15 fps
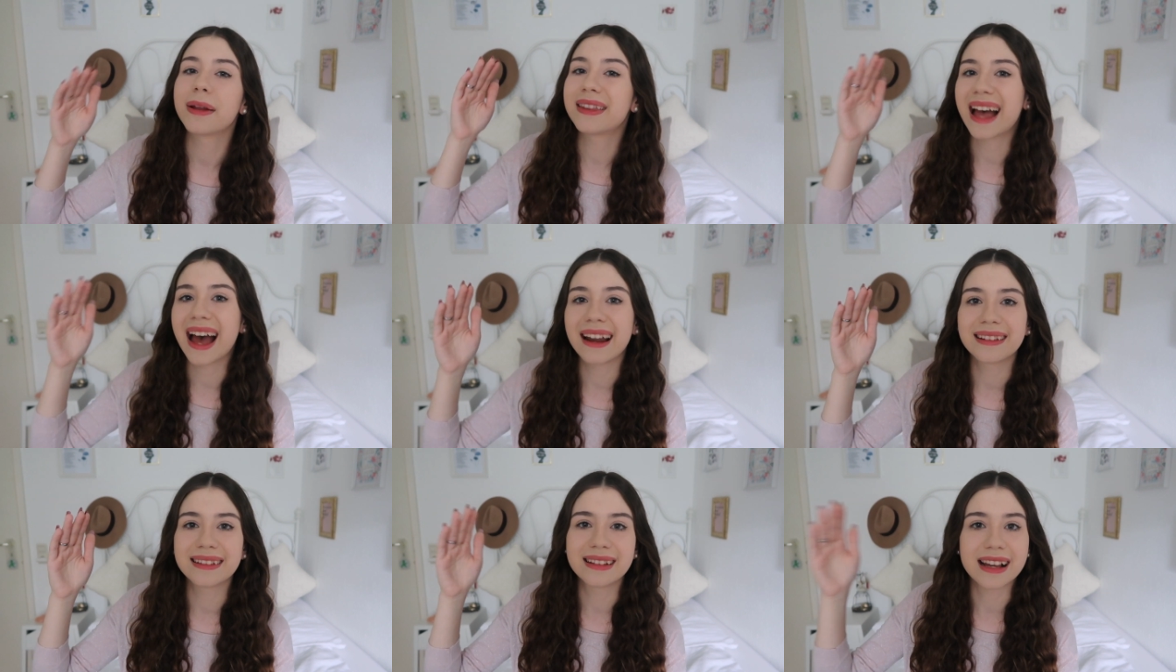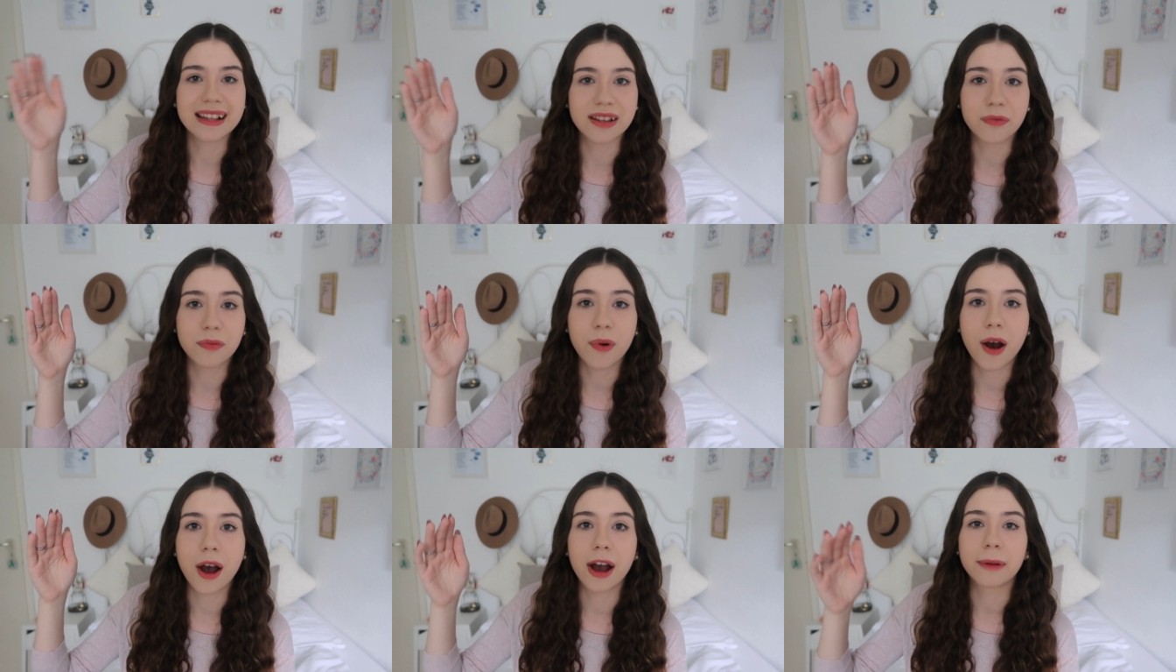But that
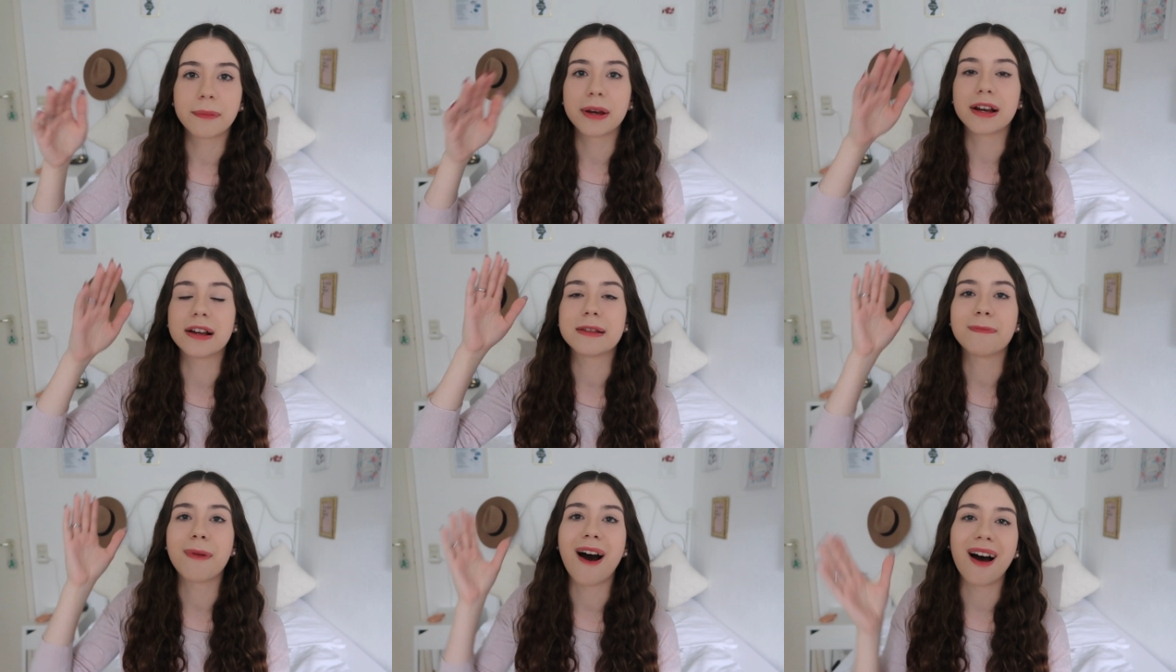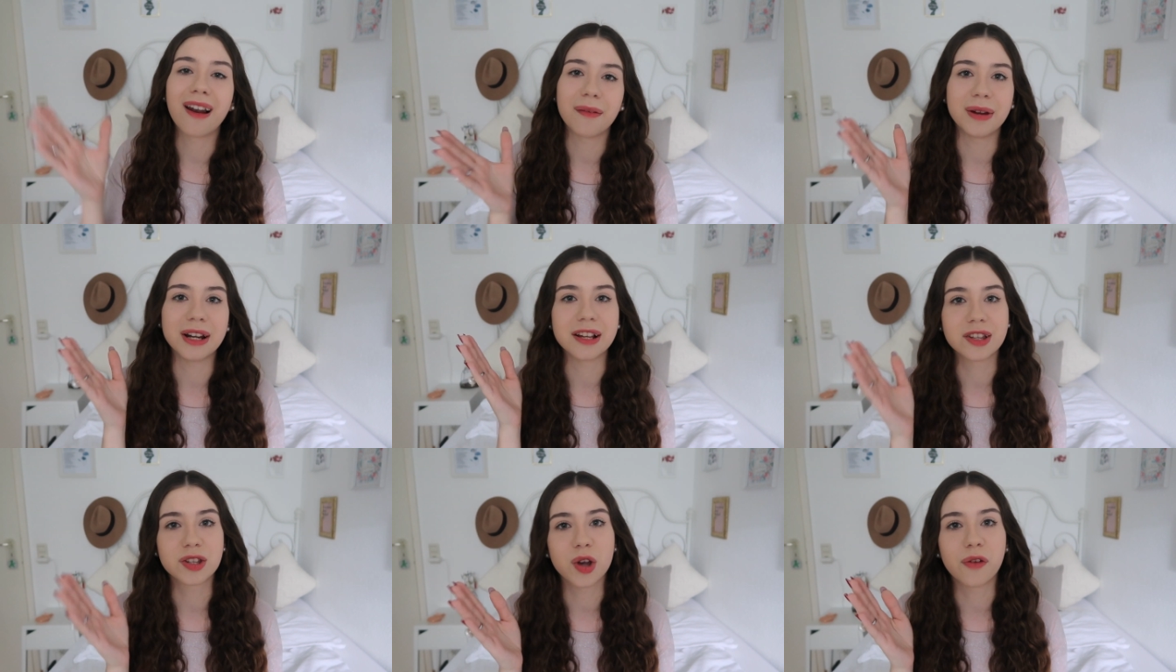doesn't work because
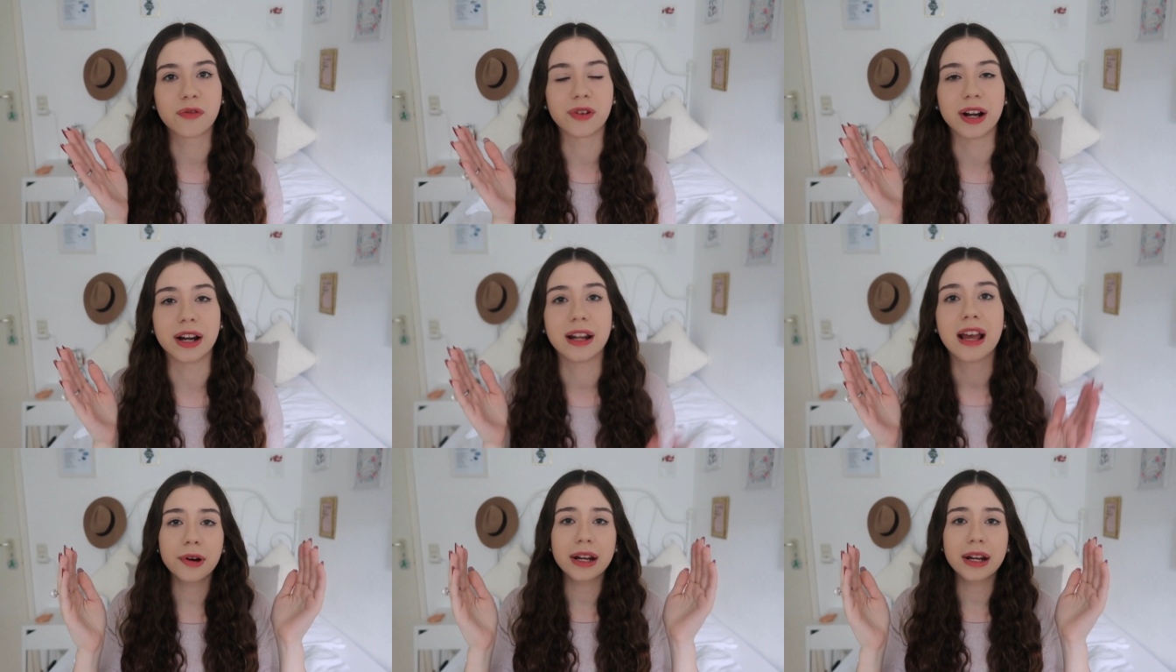Parliament is sovereign,